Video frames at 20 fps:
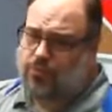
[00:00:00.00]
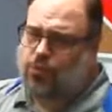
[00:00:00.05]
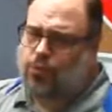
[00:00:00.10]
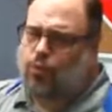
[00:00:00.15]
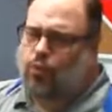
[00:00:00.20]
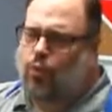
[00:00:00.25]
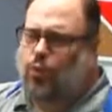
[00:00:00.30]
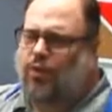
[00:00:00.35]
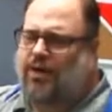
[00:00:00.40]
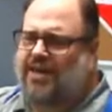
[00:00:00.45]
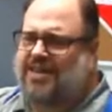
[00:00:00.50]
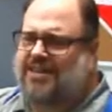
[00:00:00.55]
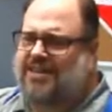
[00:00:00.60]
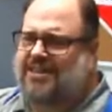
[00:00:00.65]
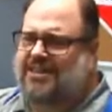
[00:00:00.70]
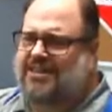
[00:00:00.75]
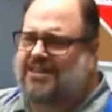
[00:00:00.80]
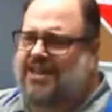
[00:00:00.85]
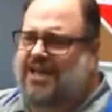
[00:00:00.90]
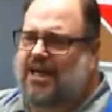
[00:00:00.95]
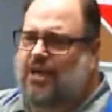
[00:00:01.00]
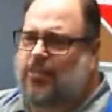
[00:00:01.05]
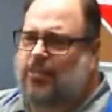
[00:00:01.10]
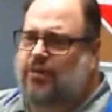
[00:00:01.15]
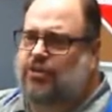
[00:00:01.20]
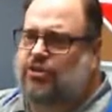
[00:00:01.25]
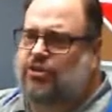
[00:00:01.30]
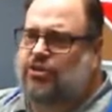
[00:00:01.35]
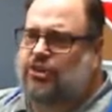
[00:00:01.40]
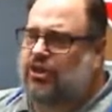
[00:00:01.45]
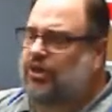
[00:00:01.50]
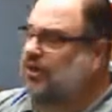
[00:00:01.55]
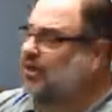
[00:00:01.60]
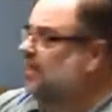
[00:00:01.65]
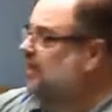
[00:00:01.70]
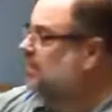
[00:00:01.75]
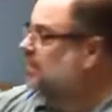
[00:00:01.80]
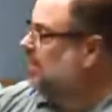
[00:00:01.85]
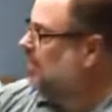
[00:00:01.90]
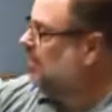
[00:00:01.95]
Warning is the second most
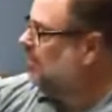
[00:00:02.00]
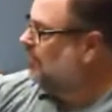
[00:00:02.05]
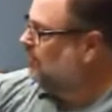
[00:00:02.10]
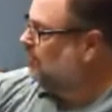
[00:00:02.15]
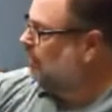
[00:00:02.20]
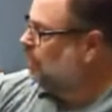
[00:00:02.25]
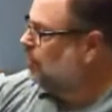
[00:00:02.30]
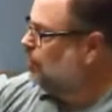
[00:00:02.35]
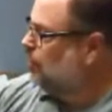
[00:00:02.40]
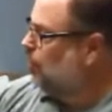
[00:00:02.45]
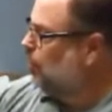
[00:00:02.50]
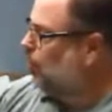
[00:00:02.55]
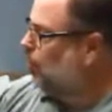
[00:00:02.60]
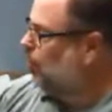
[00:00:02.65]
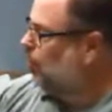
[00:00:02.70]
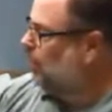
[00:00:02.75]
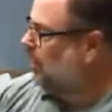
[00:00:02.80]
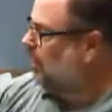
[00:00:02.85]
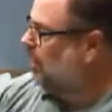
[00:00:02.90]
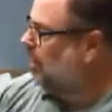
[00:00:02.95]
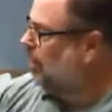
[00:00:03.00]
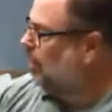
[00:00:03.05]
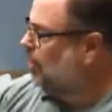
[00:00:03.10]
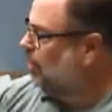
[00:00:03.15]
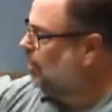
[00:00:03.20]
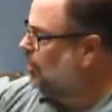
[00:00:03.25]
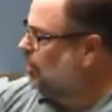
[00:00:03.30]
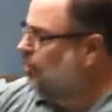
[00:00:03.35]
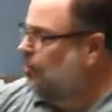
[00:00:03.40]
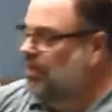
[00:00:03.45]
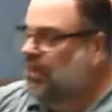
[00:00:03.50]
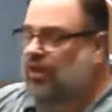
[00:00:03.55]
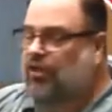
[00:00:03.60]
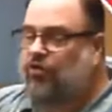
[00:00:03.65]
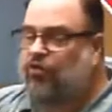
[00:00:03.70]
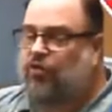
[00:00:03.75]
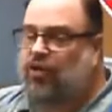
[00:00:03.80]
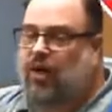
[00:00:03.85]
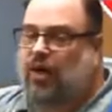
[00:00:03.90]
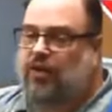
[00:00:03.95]
serious. There's a warning. You need to
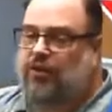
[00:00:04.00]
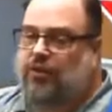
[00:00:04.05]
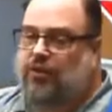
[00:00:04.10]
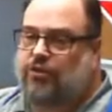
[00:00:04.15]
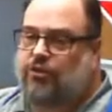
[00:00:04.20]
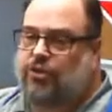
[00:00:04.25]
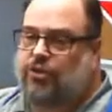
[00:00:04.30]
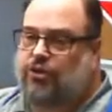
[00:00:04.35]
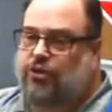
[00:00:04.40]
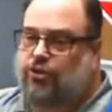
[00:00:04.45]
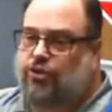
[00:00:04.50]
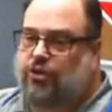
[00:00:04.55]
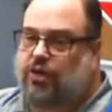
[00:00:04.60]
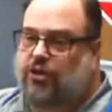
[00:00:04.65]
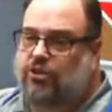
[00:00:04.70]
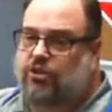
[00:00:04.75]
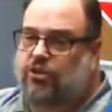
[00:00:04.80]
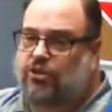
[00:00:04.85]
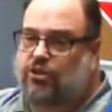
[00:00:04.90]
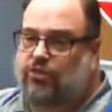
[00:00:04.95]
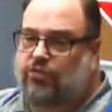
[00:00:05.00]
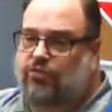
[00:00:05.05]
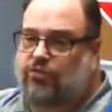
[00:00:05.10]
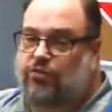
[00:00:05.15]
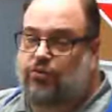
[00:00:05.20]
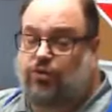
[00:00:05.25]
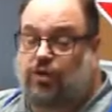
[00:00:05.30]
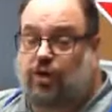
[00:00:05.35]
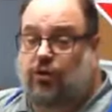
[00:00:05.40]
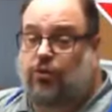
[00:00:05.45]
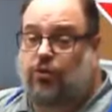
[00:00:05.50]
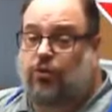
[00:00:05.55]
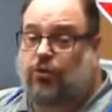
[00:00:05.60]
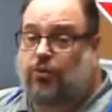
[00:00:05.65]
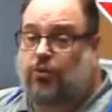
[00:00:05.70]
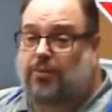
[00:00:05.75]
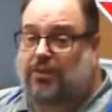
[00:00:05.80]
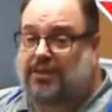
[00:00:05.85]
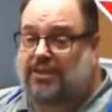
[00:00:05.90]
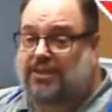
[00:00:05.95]
follow those instructions. If you don't, you
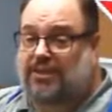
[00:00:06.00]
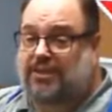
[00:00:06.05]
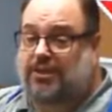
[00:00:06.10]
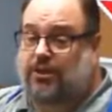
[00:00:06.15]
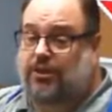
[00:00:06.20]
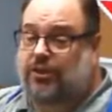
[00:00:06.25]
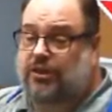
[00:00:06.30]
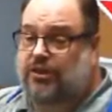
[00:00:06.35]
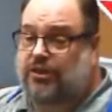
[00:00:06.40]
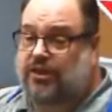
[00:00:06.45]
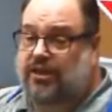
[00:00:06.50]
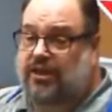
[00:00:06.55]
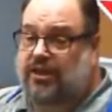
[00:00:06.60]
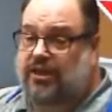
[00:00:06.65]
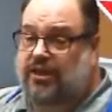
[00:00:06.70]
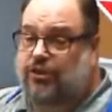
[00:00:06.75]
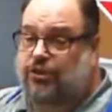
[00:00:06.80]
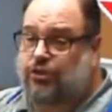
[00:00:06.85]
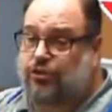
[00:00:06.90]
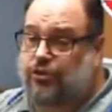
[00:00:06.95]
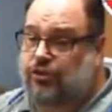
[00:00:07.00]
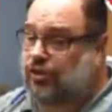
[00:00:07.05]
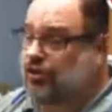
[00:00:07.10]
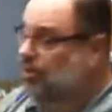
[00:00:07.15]
could be seriously injured.